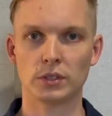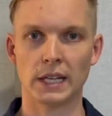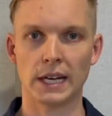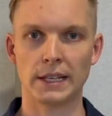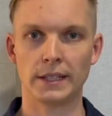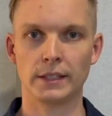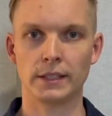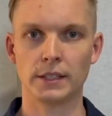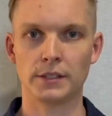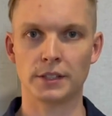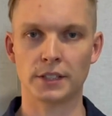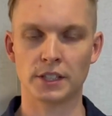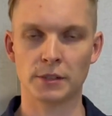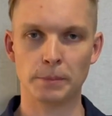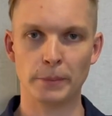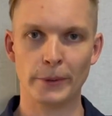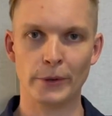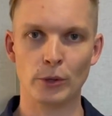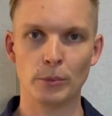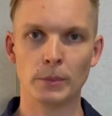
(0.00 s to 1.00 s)
starting this
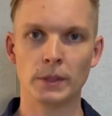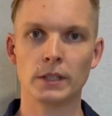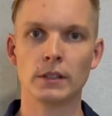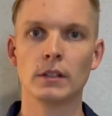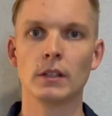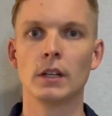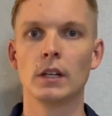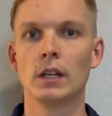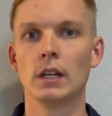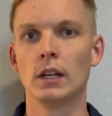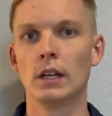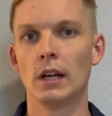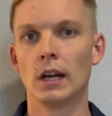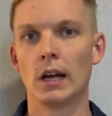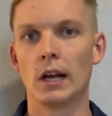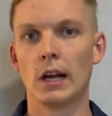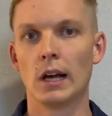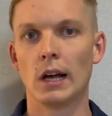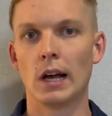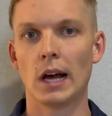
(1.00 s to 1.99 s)
experiment,
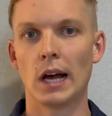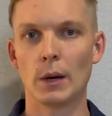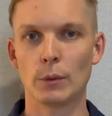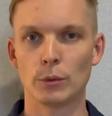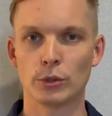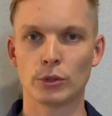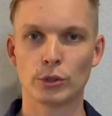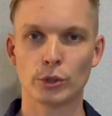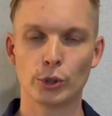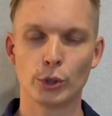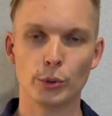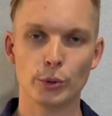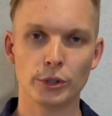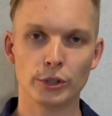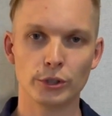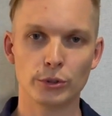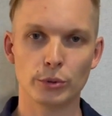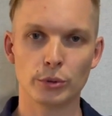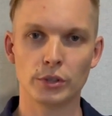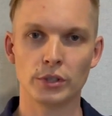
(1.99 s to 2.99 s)
I was
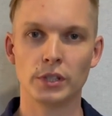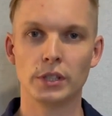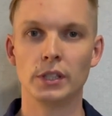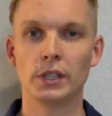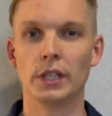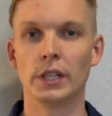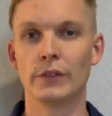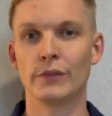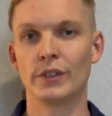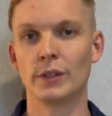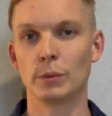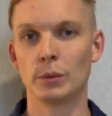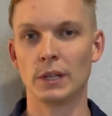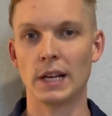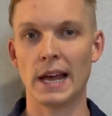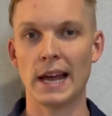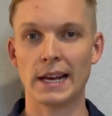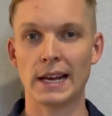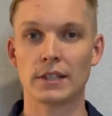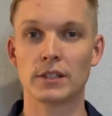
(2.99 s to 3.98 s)
curious to see if it would
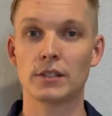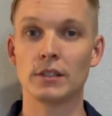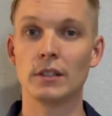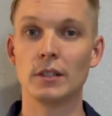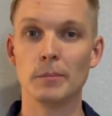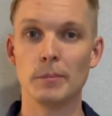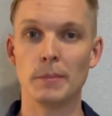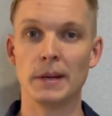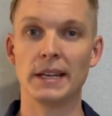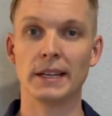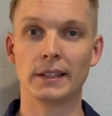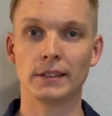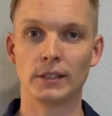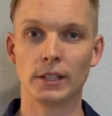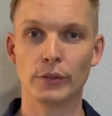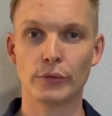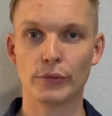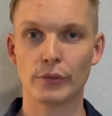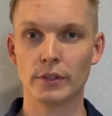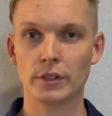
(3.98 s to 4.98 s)
actually make a
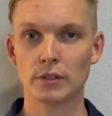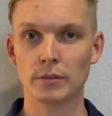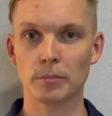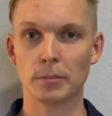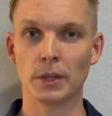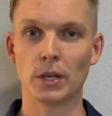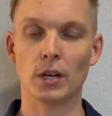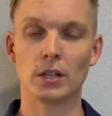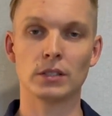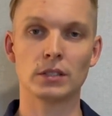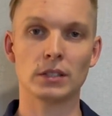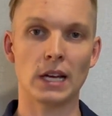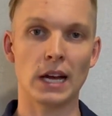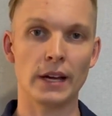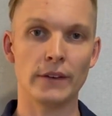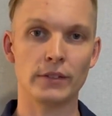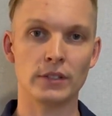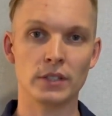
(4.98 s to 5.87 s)
difference because I've